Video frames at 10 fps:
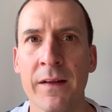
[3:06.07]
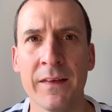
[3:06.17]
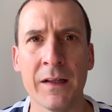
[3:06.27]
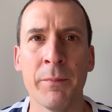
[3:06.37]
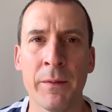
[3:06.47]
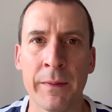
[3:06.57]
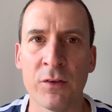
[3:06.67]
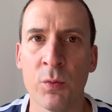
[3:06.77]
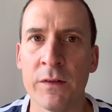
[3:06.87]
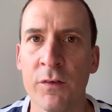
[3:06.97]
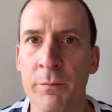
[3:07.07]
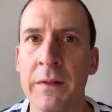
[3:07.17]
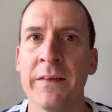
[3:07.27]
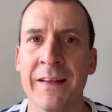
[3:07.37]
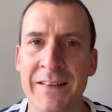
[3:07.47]
I think they paid about 25
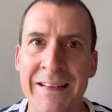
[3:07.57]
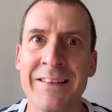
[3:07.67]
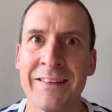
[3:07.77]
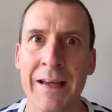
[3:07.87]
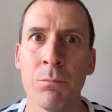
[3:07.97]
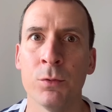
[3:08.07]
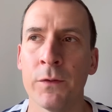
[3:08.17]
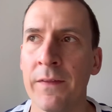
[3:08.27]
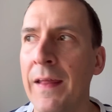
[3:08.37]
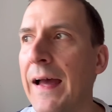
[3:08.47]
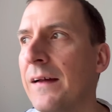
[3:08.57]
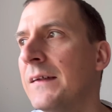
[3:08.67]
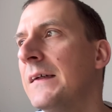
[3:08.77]
million. They need to get more than that.